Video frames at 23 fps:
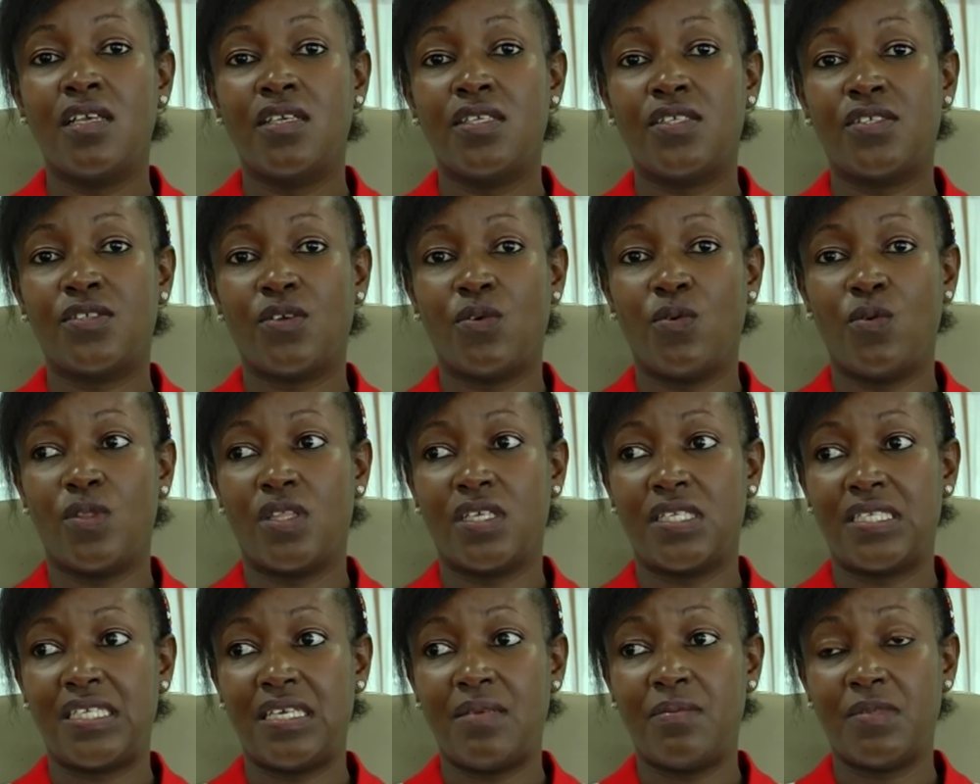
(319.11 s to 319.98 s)
So
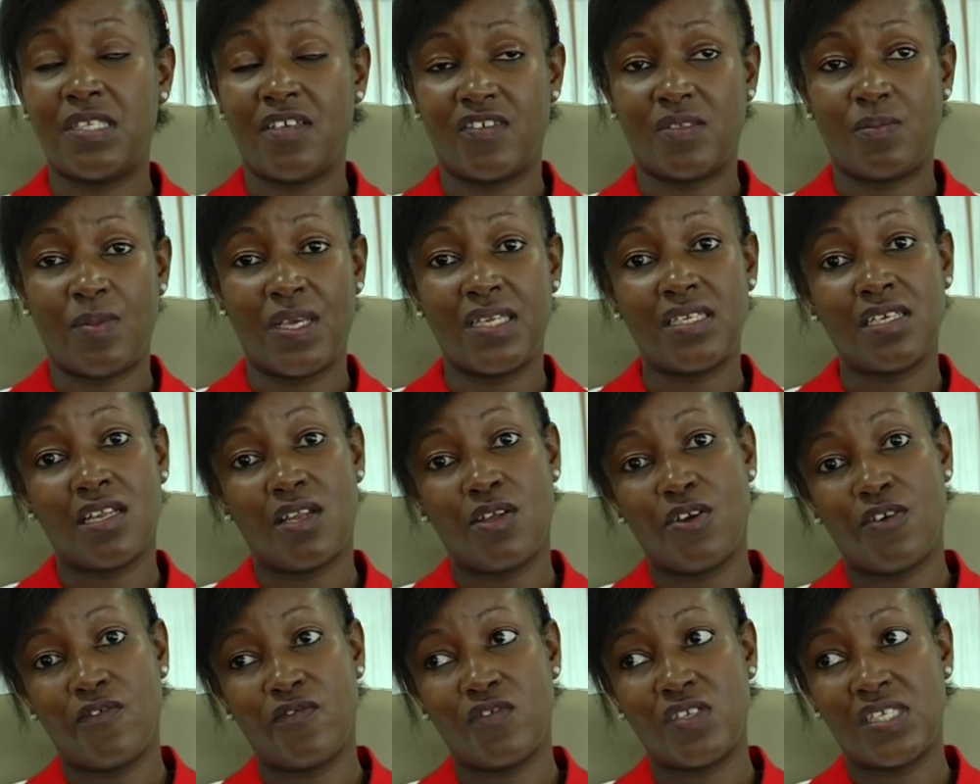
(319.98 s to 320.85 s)
the teams have spent a
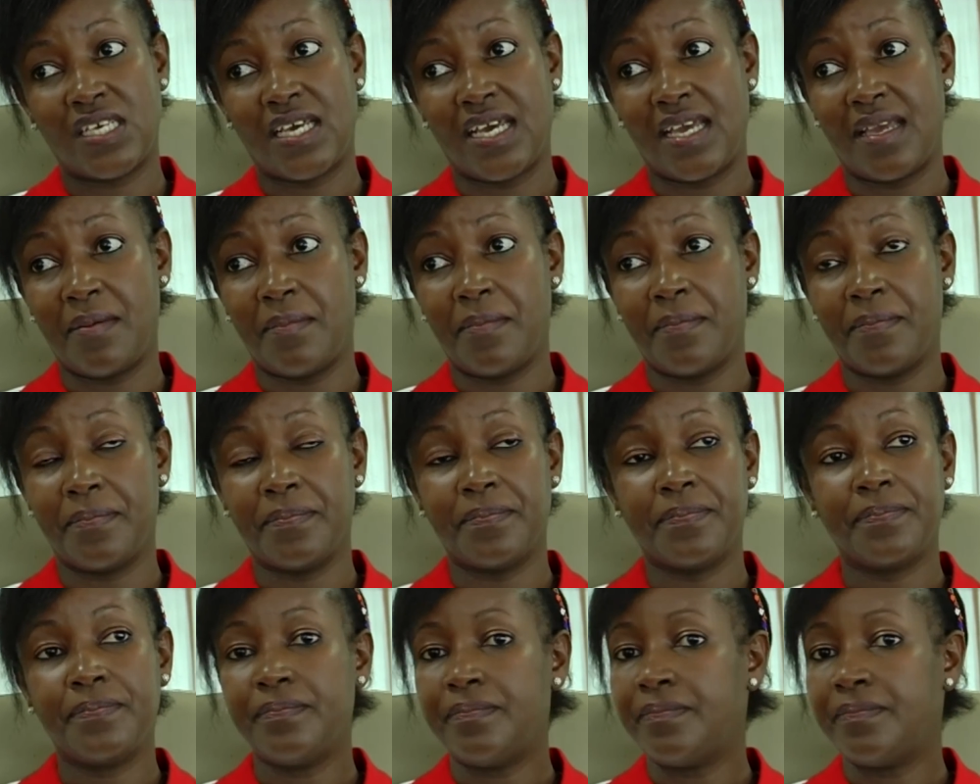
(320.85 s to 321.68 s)
lot of time